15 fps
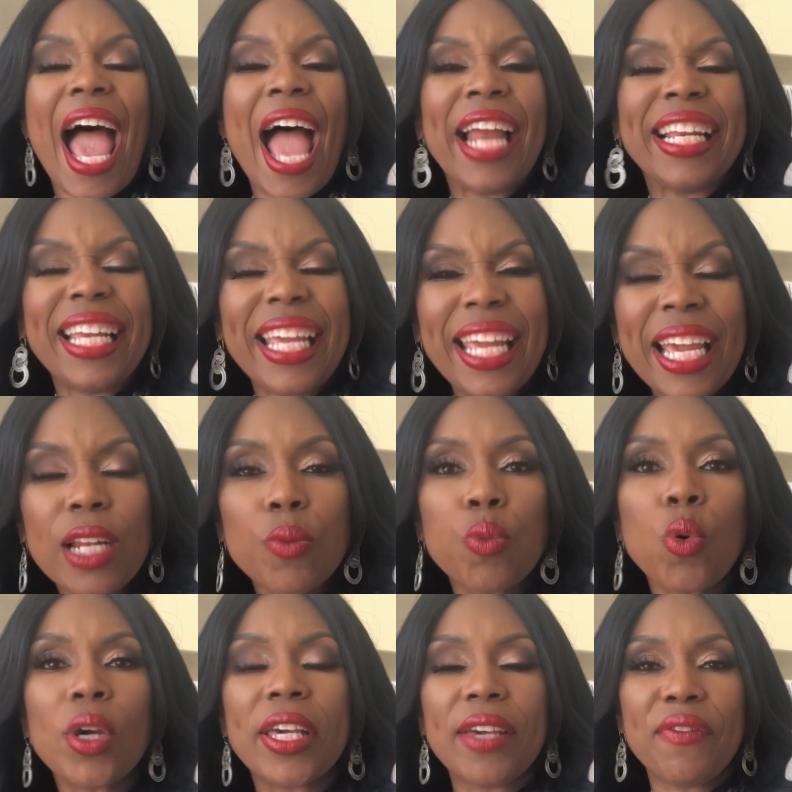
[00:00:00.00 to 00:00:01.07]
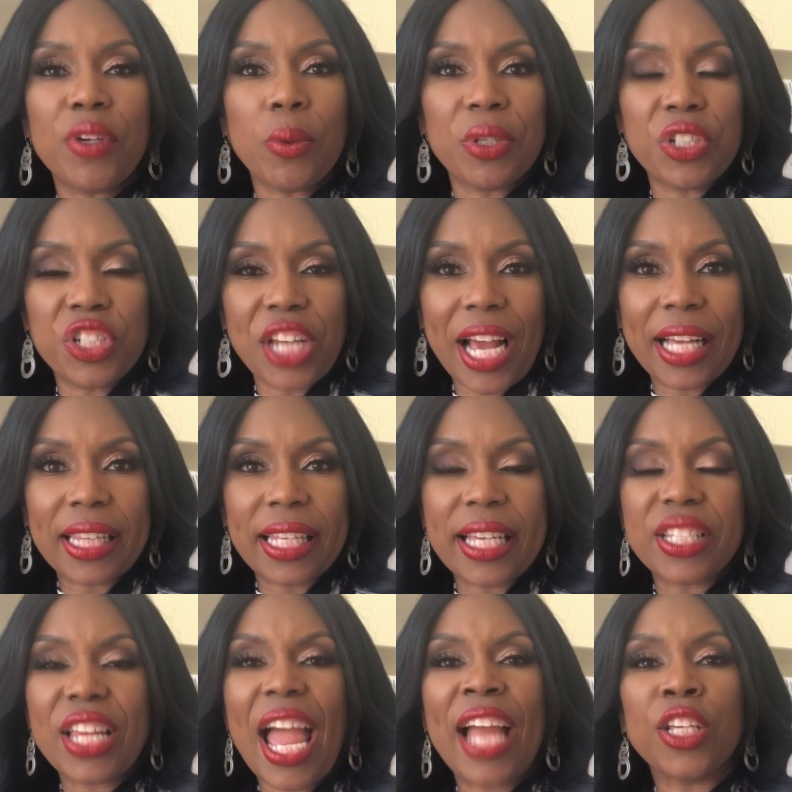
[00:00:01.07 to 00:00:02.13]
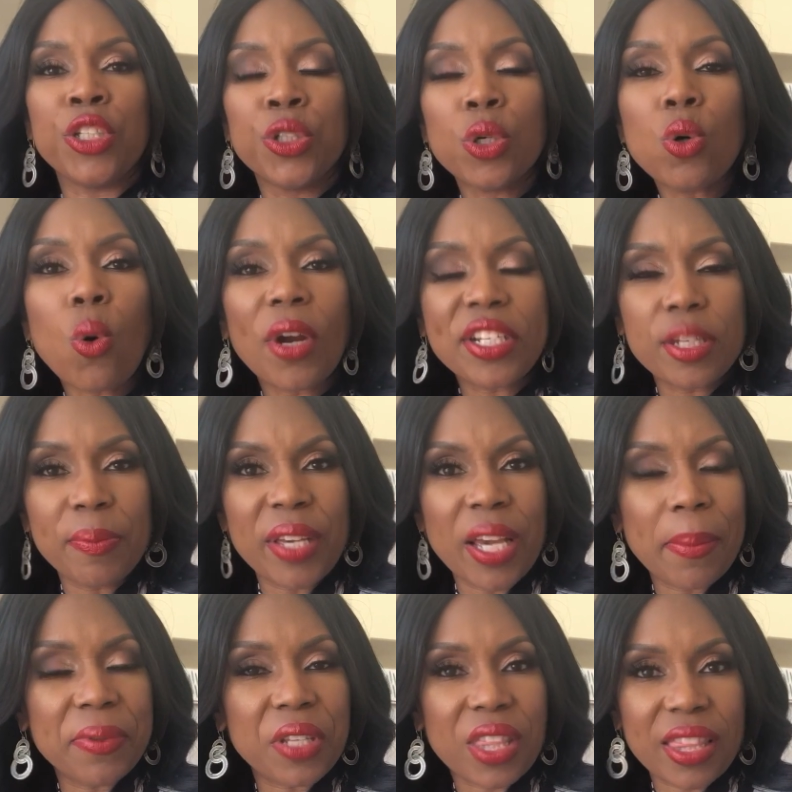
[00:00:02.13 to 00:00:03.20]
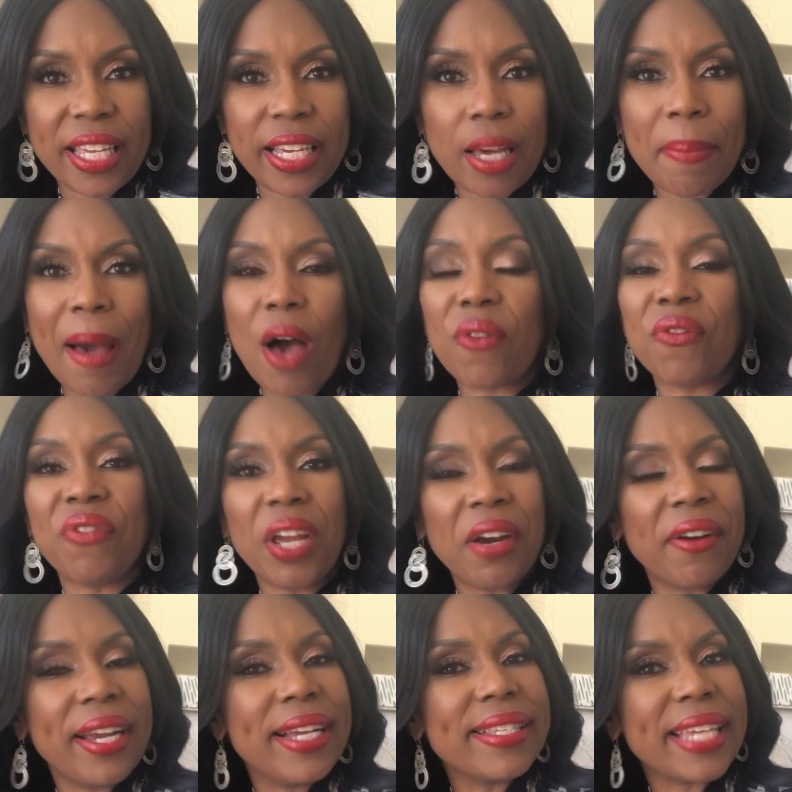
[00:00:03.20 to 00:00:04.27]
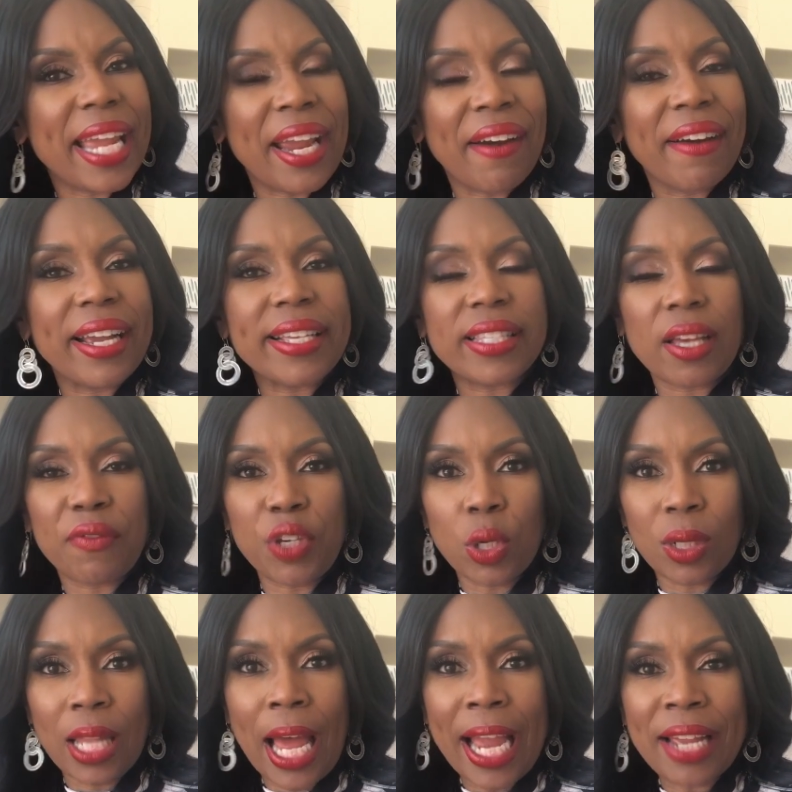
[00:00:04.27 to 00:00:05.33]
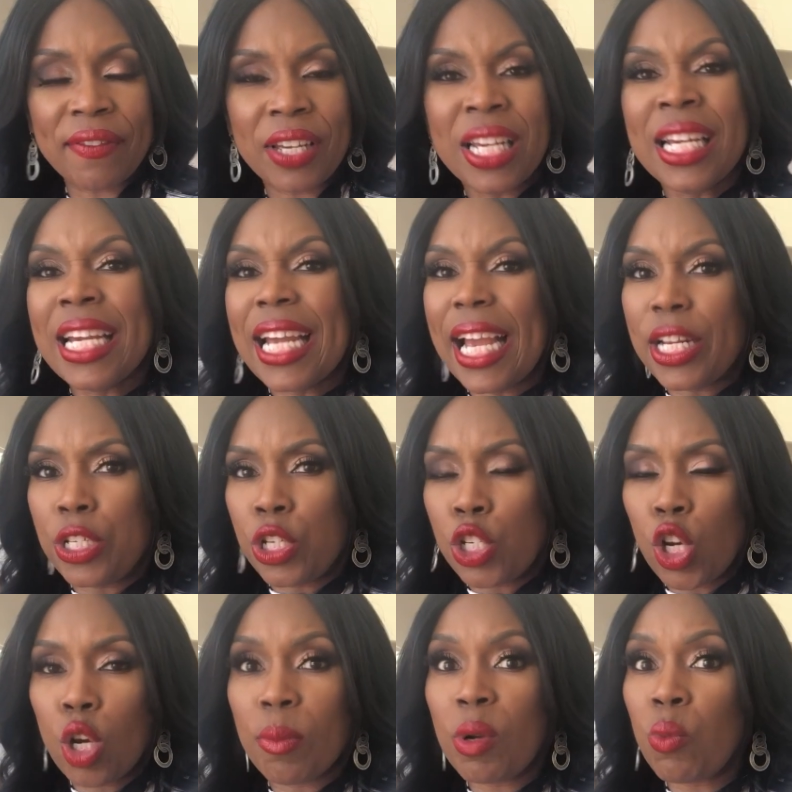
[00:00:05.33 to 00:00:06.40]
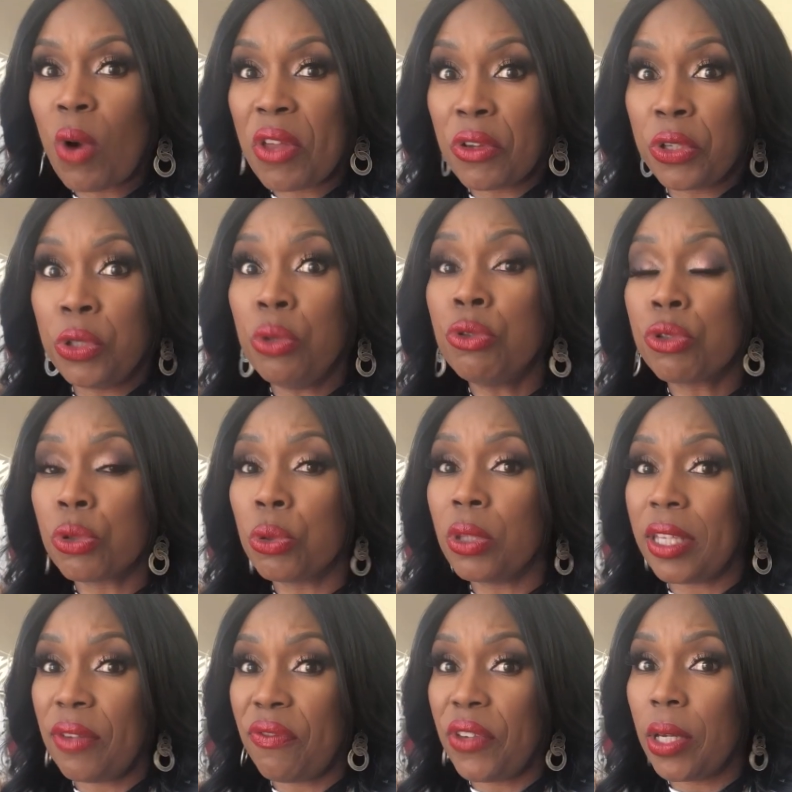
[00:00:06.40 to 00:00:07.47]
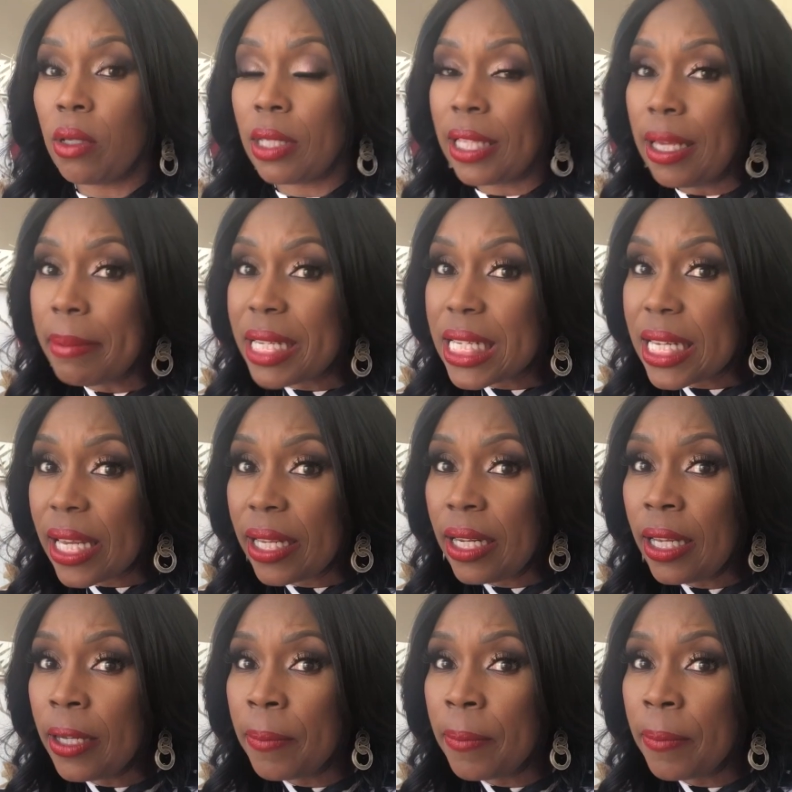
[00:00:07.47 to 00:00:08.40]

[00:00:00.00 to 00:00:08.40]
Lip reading: And it will give you a checklist, and you're going to be able to think about various areas of your life and determine whether you truly feel limited,